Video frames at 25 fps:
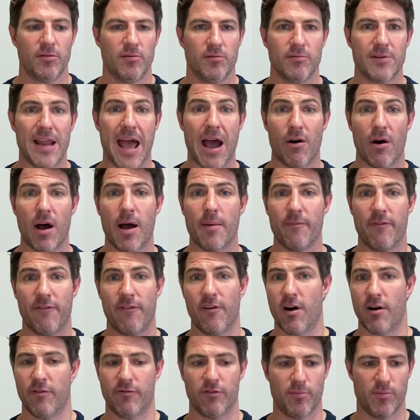Now, I'm
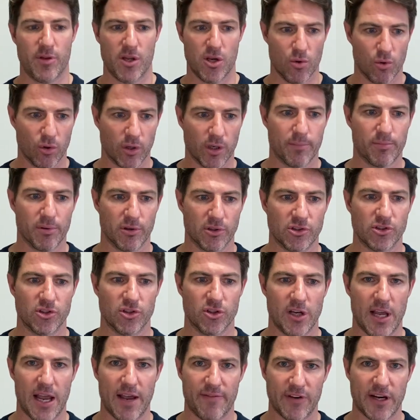far from the only person
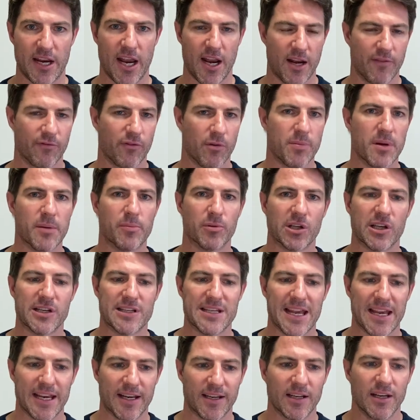advocating for people to
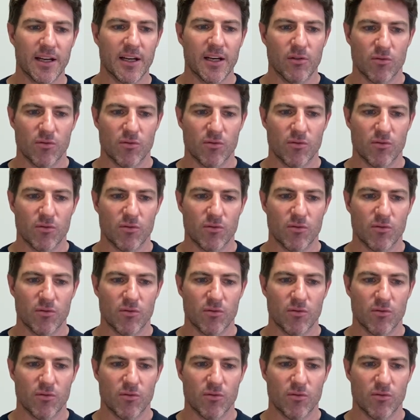take